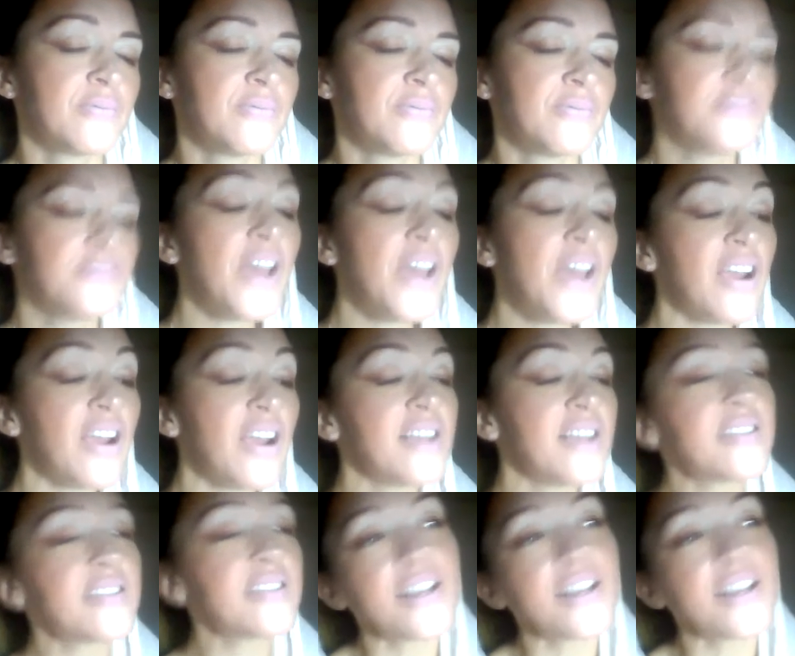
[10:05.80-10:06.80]

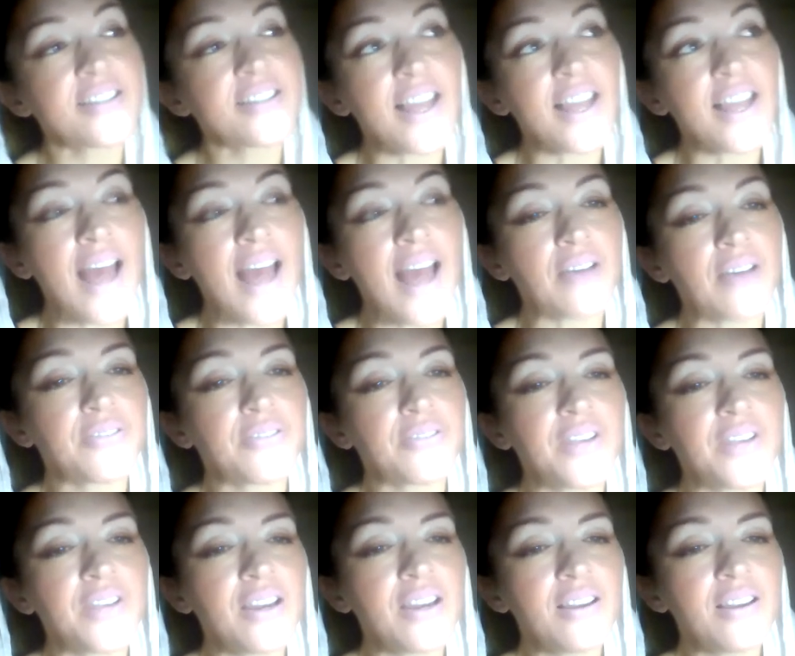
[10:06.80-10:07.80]
Fairies, let's get out of
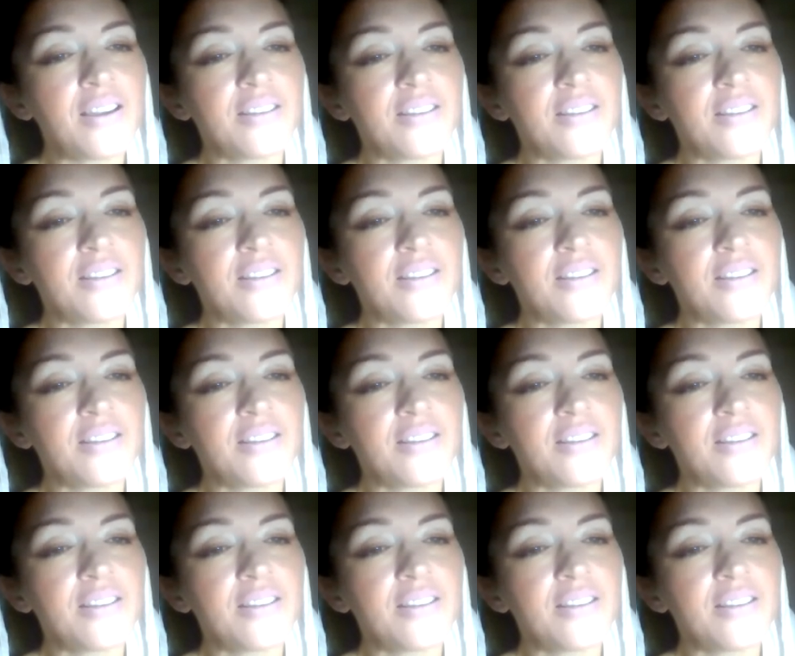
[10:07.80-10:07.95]
here.